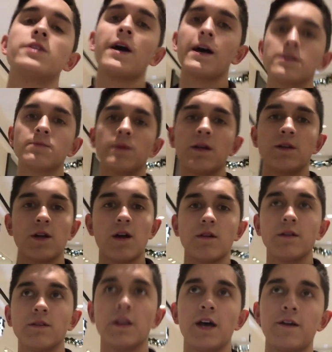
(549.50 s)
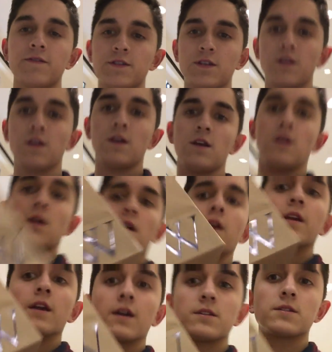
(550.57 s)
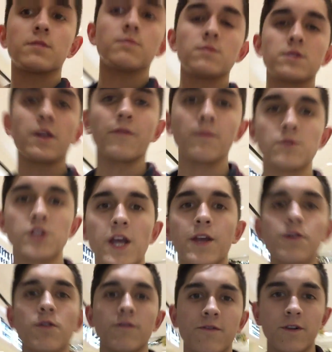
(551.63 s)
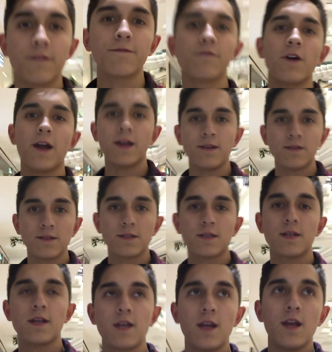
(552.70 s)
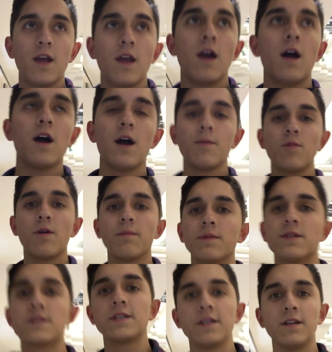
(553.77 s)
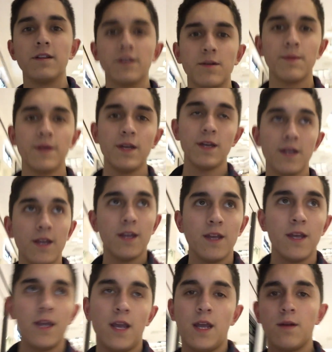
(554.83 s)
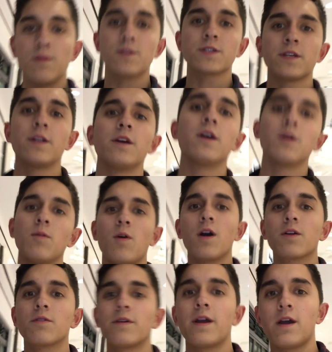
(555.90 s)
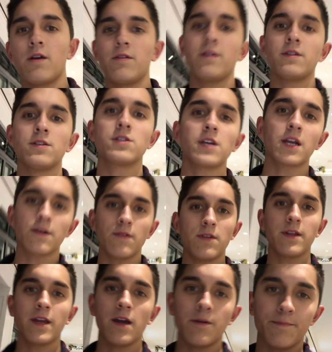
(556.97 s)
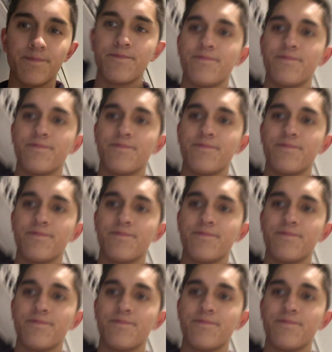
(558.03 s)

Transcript: Jasmine, and Don on the left. Got some stuff from JQ for a friend. Um, I'm going to see in a little bit. And I'm just going to uh, walk around and check everything out.